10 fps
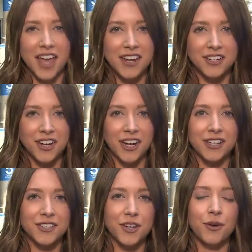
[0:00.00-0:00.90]
Ken and
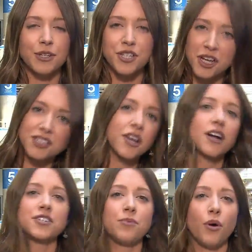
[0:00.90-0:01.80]
Jenny. So we just
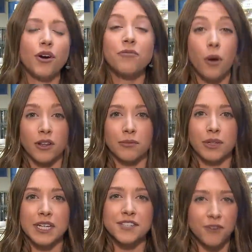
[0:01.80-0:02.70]
talked to Port of uh, Portland
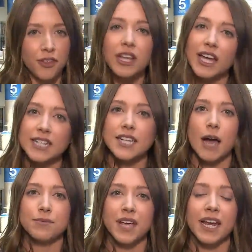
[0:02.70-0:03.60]
Police for the latest
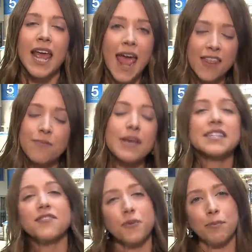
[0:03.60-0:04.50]
update. And the
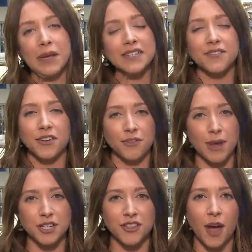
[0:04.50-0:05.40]
biggest piece of
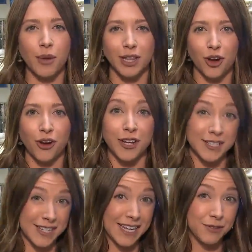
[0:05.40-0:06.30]
information that we learned
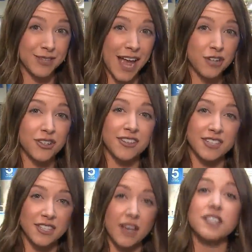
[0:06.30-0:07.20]
is it was actually
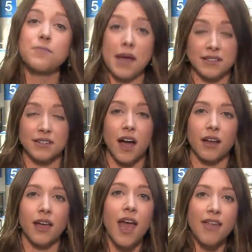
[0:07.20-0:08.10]
the suspect's
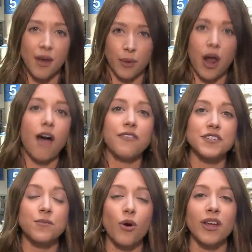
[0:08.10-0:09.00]
gun that went off
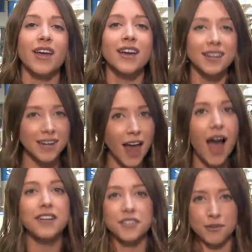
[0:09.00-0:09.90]
this morning,
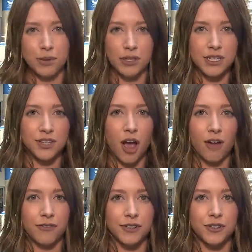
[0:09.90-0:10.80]
not the police
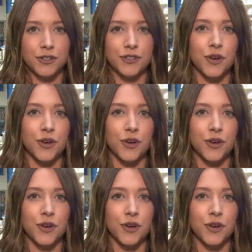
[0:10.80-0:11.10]
officer.